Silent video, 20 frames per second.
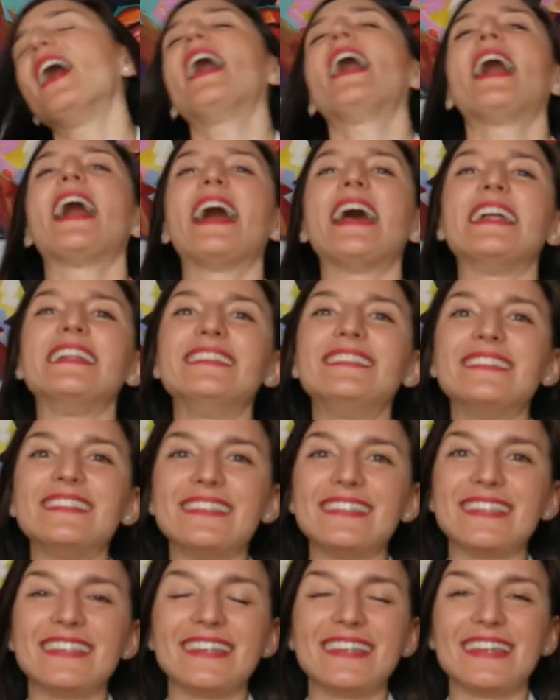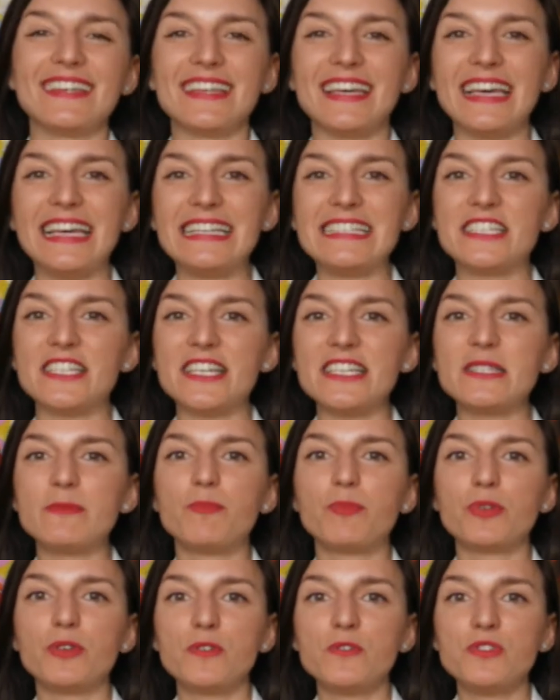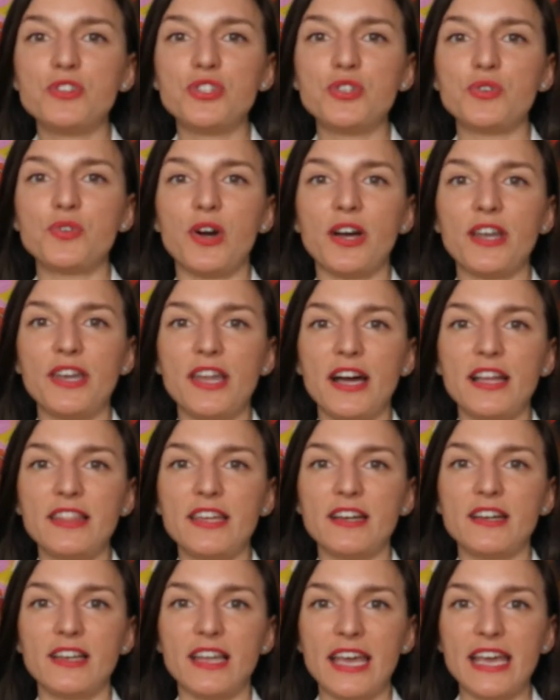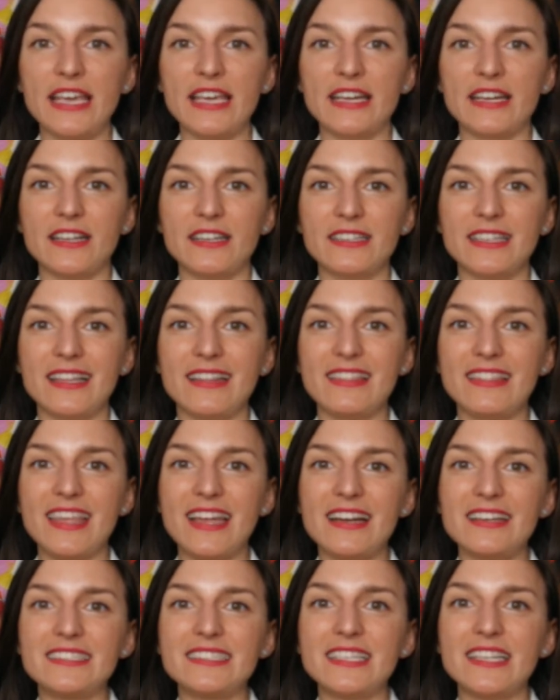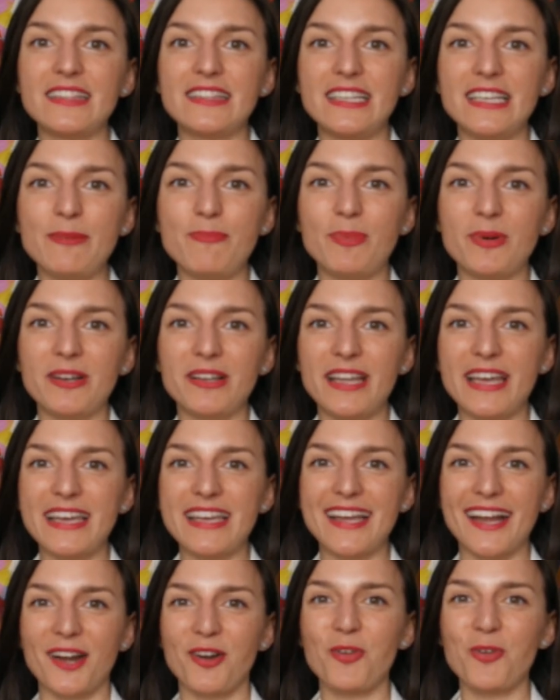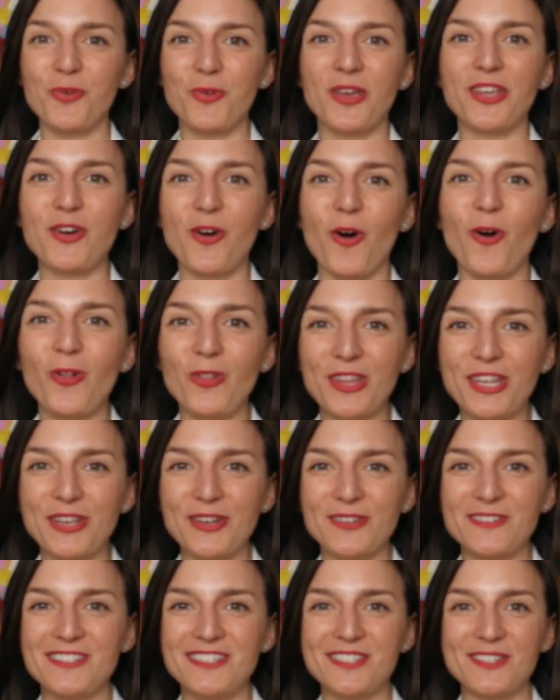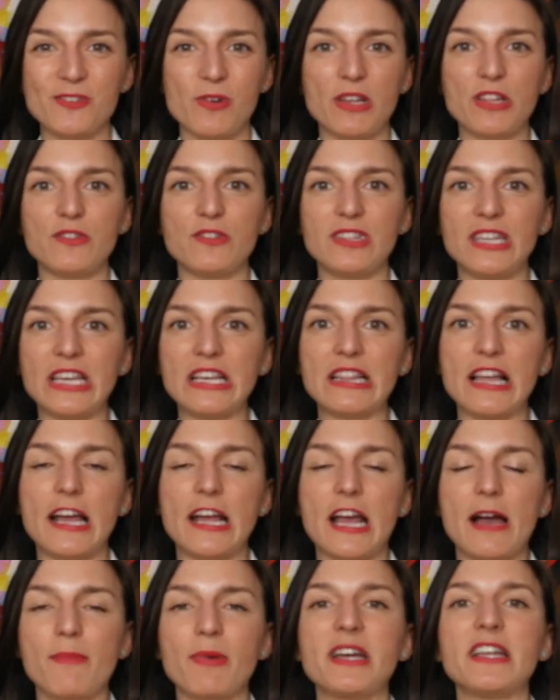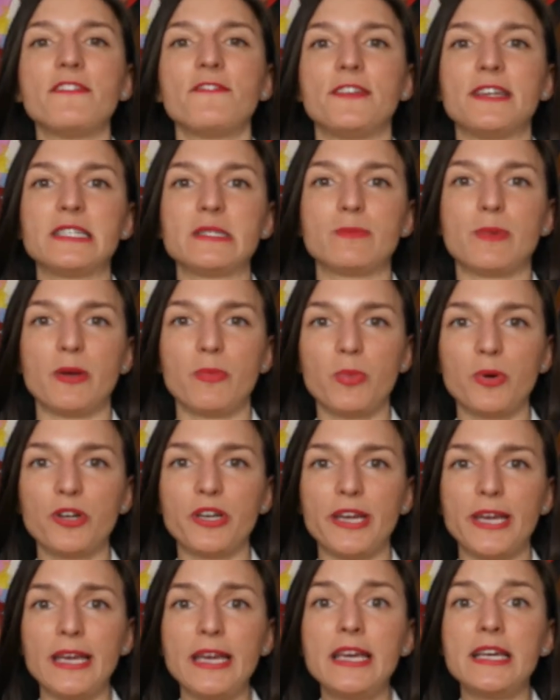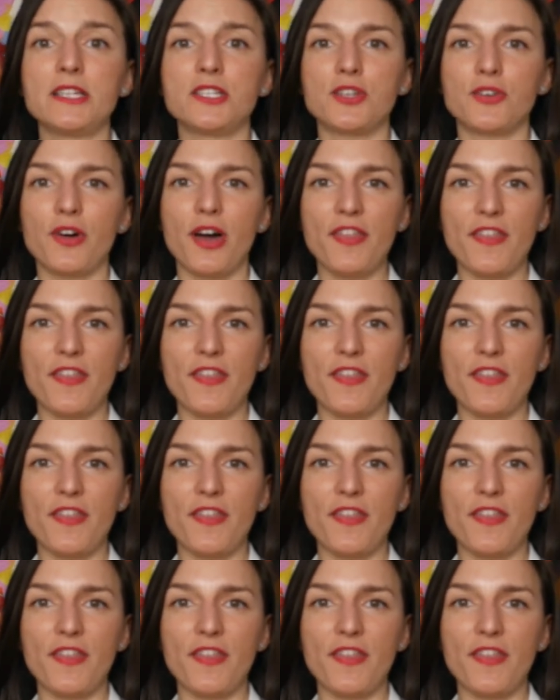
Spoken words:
And it just proves you another layer, that there's a deeper layer you're holding on to, and you think like, I'm gonna fix my body, so